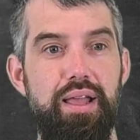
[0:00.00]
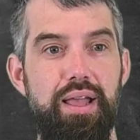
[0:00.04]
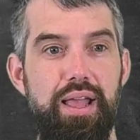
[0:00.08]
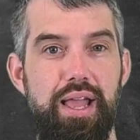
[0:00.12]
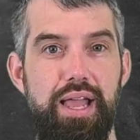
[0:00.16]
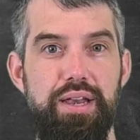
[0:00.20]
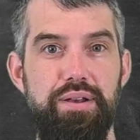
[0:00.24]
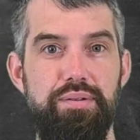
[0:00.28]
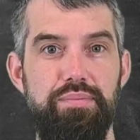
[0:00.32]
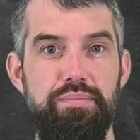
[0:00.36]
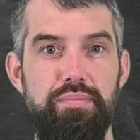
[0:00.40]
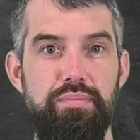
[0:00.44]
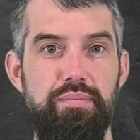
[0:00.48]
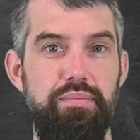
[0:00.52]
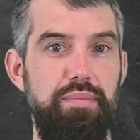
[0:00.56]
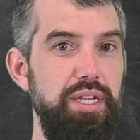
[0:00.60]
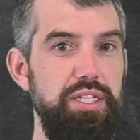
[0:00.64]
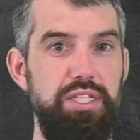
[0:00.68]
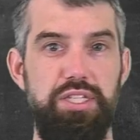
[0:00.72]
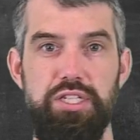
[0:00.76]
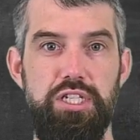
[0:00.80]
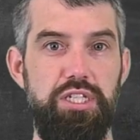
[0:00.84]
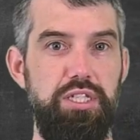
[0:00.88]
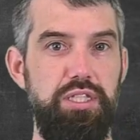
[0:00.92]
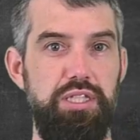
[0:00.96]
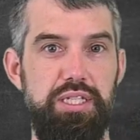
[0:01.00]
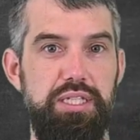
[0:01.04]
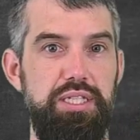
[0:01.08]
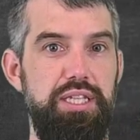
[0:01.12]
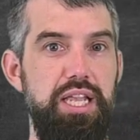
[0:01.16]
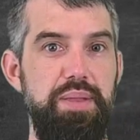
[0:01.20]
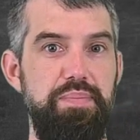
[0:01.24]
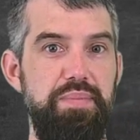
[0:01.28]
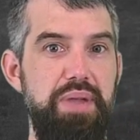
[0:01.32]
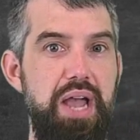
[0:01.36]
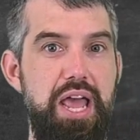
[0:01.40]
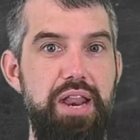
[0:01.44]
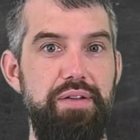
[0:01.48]
And it's just the
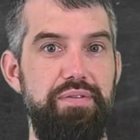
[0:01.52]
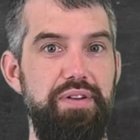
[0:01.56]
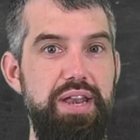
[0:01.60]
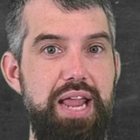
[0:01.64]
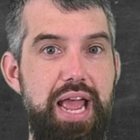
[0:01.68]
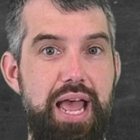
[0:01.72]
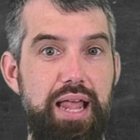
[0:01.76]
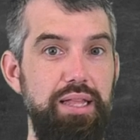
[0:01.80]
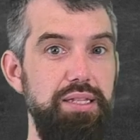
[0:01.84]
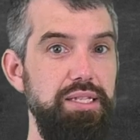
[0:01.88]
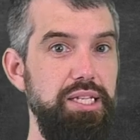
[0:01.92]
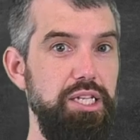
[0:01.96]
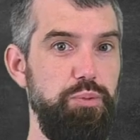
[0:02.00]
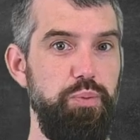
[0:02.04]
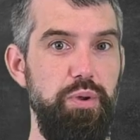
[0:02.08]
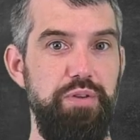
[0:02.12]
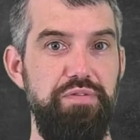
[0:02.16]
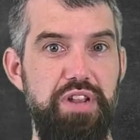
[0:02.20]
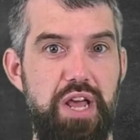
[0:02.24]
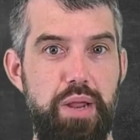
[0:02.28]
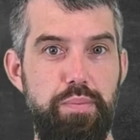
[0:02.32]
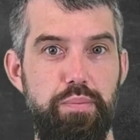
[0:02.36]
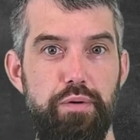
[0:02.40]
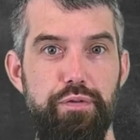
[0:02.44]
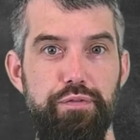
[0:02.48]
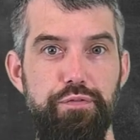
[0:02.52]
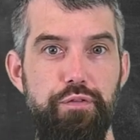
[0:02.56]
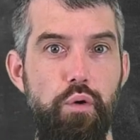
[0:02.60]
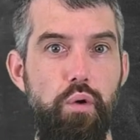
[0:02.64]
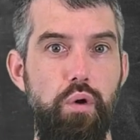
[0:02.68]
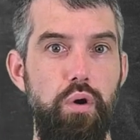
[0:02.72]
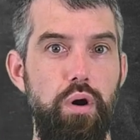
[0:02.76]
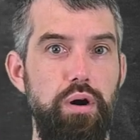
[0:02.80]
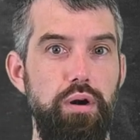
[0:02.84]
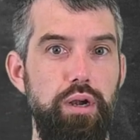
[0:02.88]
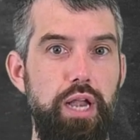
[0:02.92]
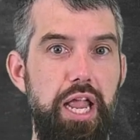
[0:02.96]
same kind of analysis we've done before,